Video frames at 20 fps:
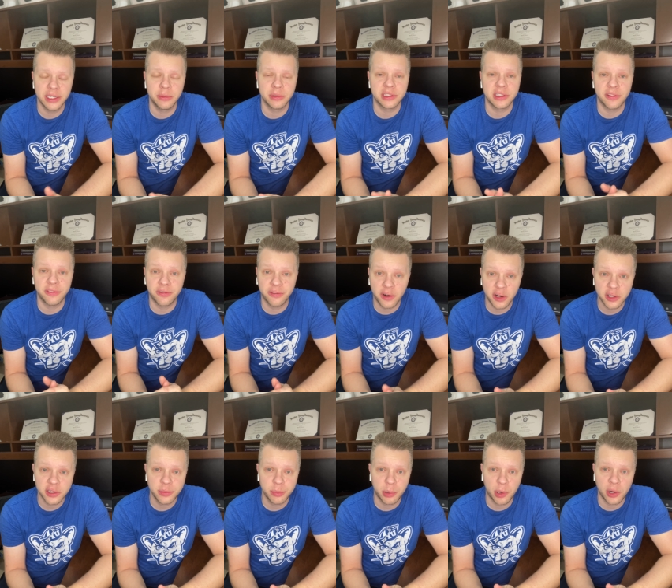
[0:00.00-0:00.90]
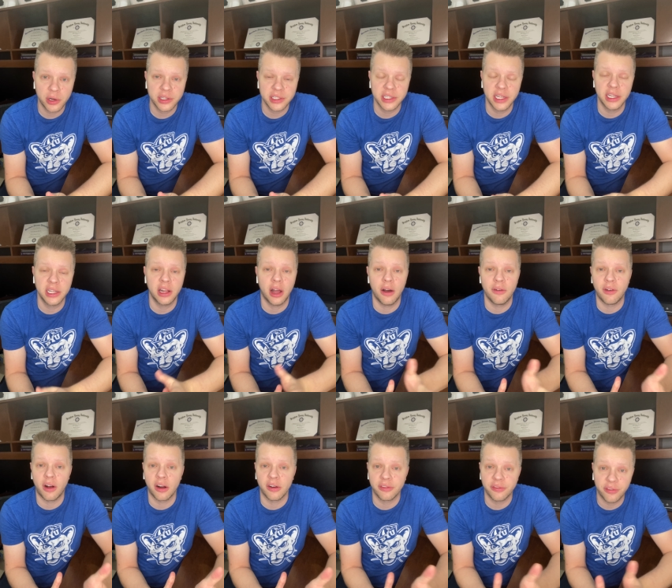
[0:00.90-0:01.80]
He was the first person of
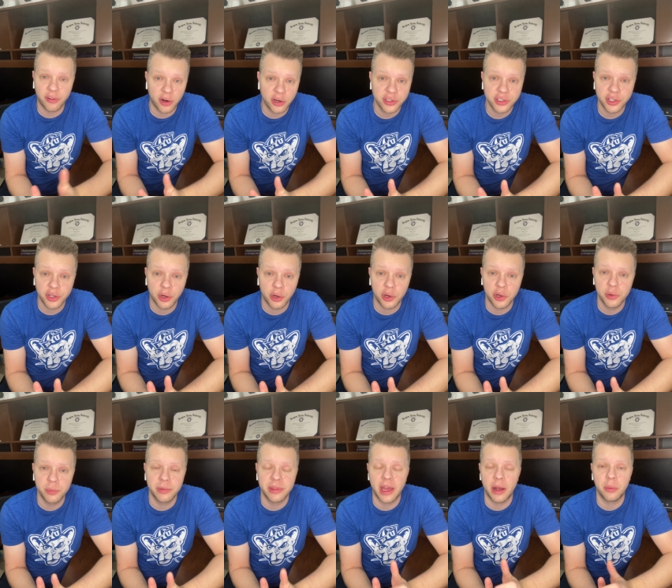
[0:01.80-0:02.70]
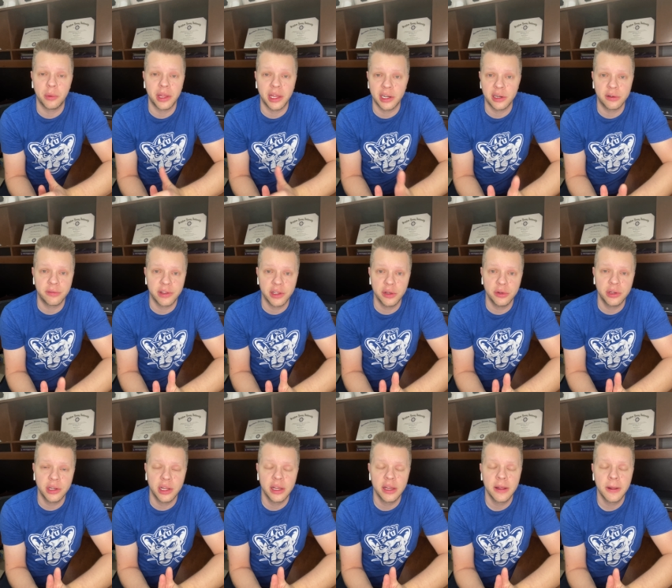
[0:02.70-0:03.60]
our first group that we interviewed,